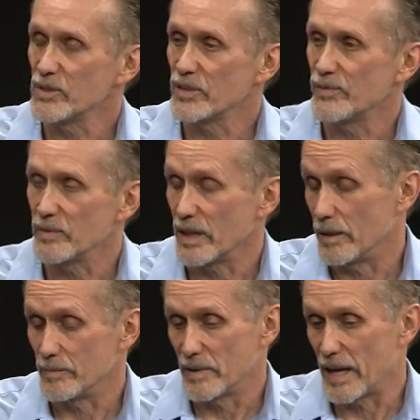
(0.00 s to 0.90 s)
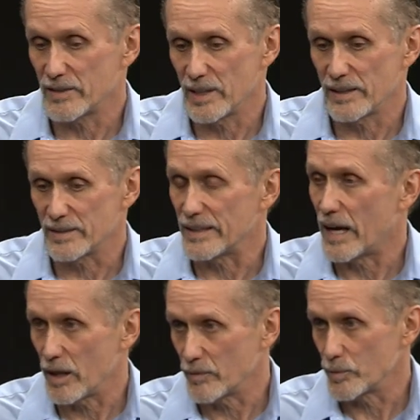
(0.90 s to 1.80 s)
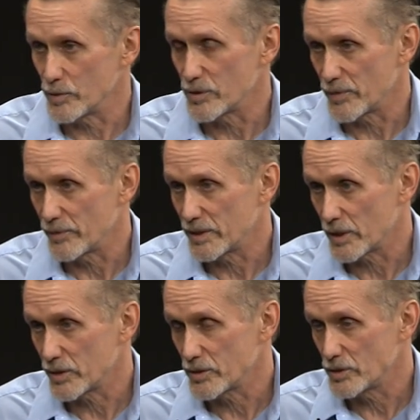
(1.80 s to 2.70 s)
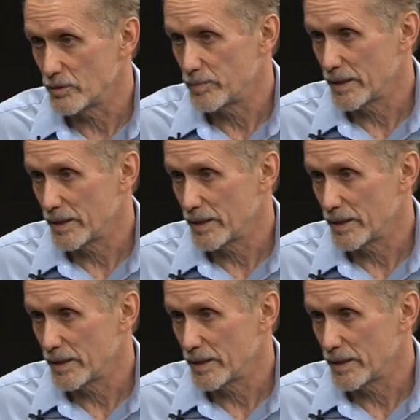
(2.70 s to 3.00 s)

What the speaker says: what's I take it that Oliver was your favorite character that you